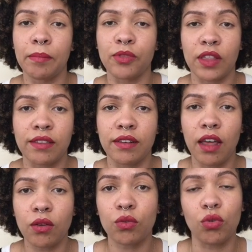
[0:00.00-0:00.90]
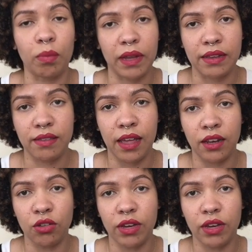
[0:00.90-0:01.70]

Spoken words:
So that's another cool place that you